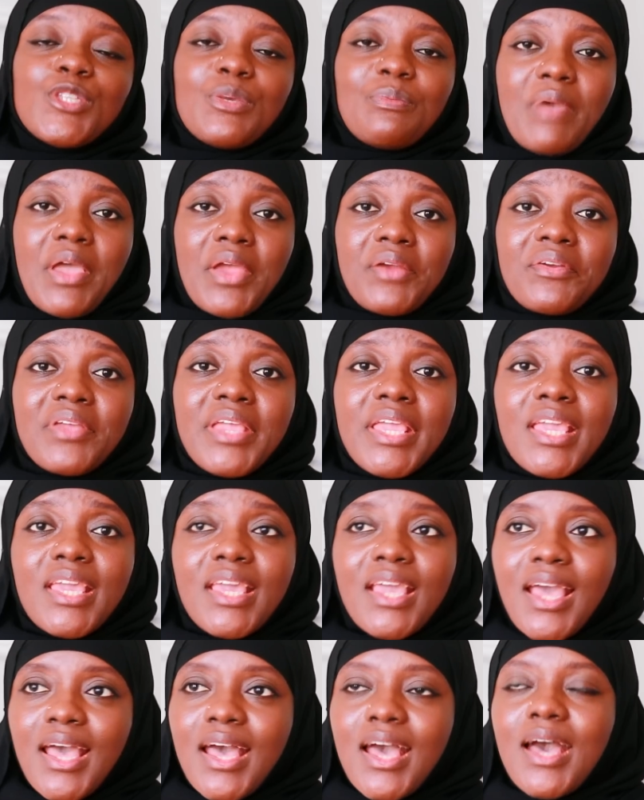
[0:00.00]
to
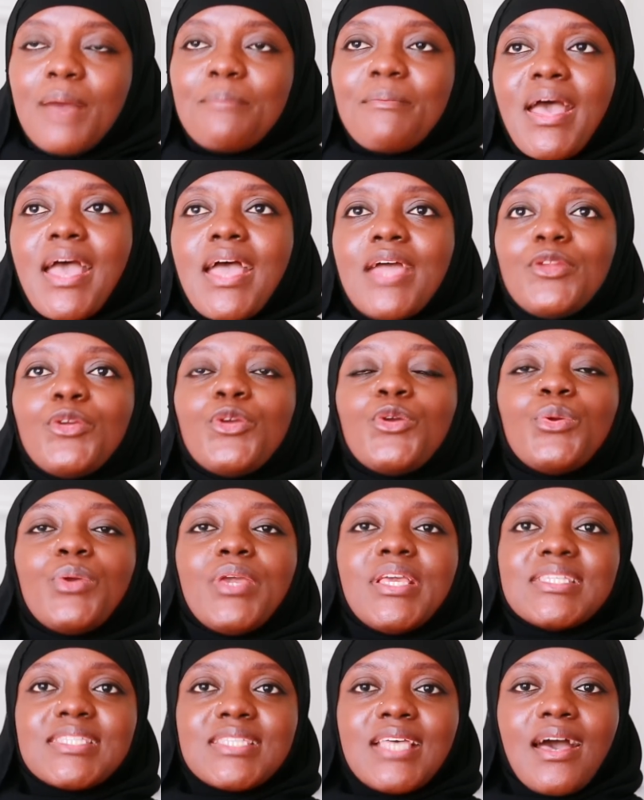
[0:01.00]
marrying a man who
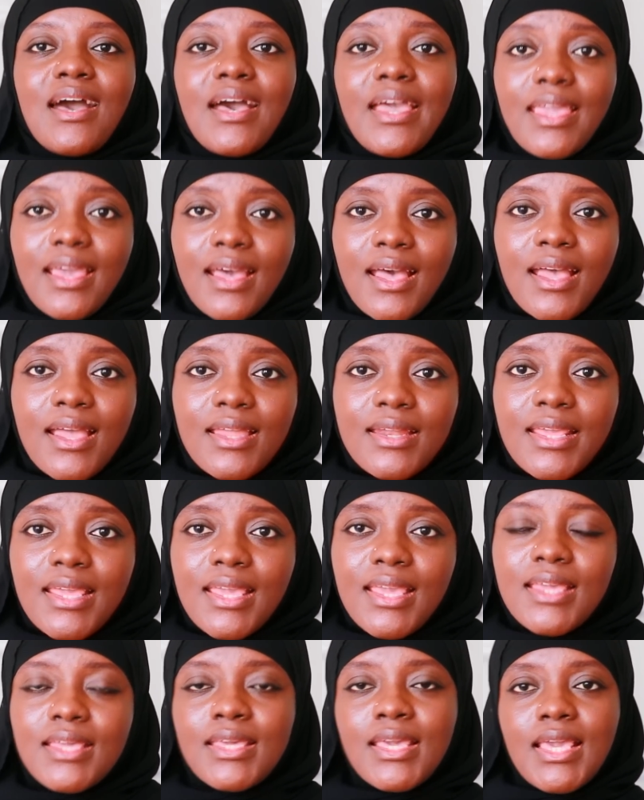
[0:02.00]
is high
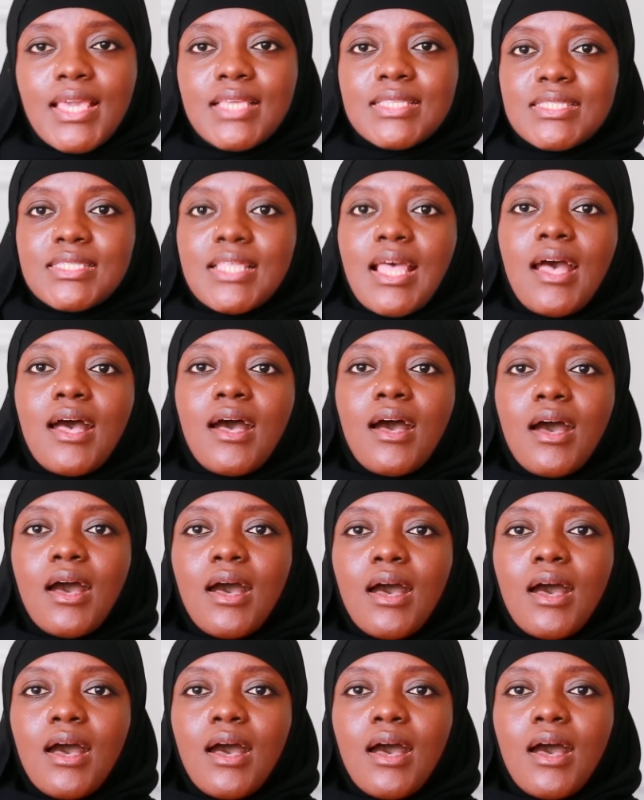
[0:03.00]
earning is that